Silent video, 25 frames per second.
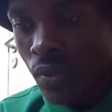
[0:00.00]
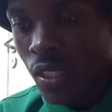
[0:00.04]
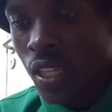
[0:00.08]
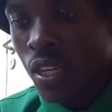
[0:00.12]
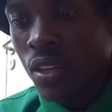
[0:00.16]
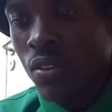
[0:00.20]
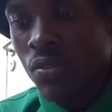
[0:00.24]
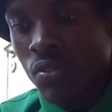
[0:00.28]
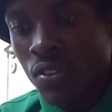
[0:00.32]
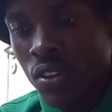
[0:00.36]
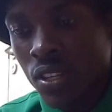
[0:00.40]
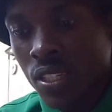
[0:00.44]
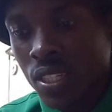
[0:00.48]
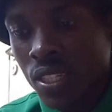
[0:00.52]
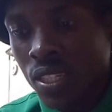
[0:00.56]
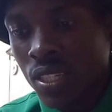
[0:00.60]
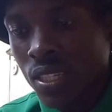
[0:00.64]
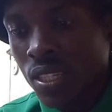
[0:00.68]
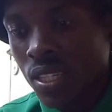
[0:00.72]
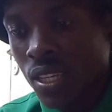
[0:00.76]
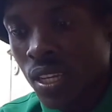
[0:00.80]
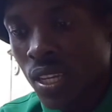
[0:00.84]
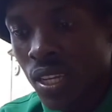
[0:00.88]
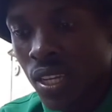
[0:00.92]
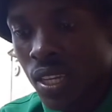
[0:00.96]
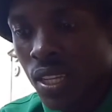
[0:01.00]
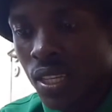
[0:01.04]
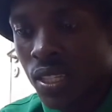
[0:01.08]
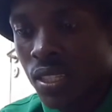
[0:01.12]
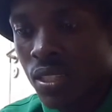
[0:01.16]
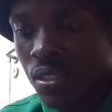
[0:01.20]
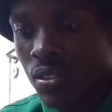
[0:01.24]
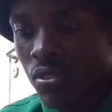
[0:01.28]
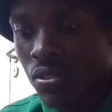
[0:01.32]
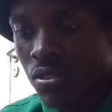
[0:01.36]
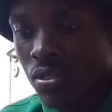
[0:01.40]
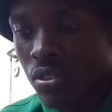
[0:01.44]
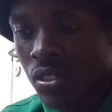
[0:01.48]
The emphasis here
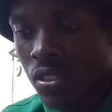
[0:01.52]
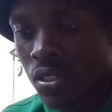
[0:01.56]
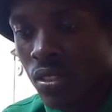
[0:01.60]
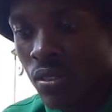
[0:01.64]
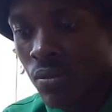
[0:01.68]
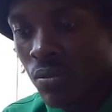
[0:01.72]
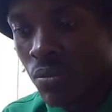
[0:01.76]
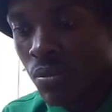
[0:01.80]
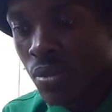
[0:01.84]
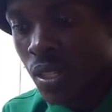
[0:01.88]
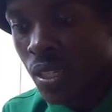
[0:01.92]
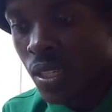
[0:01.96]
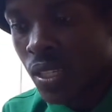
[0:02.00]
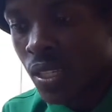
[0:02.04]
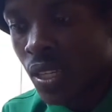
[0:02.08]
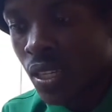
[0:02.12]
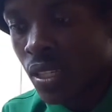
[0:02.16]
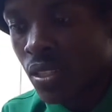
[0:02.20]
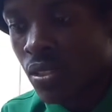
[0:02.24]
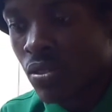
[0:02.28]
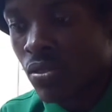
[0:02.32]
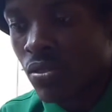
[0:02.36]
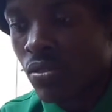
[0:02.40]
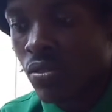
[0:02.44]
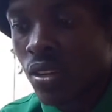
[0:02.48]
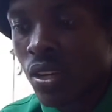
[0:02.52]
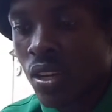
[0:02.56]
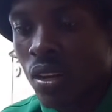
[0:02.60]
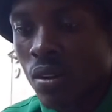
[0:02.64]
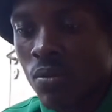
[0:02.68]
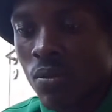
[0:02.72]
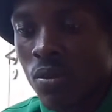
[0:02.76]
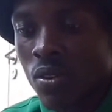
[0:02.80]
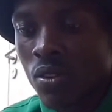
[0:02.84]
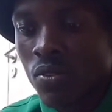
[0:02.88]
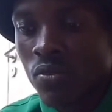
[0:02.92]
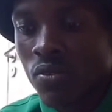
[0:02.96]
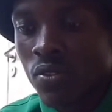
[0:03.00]
is not simply just on
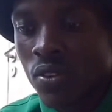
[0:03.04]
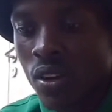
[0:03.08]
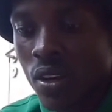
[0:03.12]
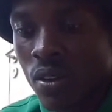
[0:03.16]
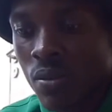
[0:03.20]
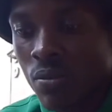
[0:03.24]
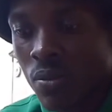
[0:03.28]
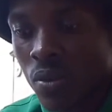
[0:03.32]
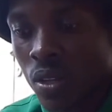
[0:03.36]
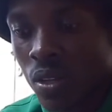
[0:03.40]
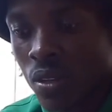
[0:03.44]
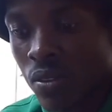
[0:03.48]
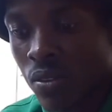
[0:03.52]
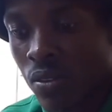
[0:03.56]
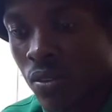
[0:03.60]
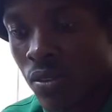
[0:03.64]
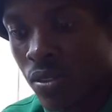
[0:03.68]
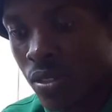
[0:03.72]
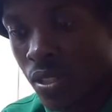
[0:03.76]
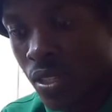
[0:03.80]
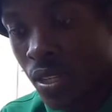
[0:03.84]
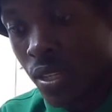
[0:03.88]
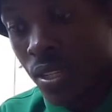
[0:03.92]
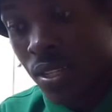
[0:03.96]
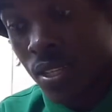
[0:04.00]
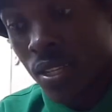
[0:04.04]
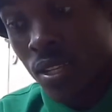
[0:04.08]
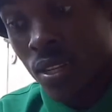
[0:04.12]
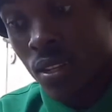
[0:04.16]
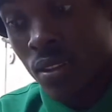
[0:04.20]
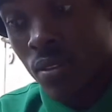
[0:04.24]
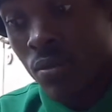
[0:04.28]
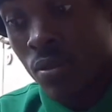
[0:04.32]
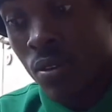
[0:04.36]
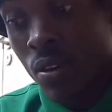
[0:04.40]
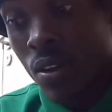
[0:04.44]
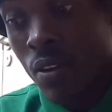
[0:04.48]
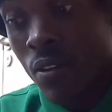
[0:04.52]
carbon farming or
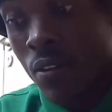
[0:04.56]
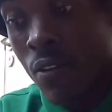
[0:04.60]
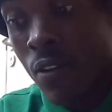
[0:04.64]
sustainable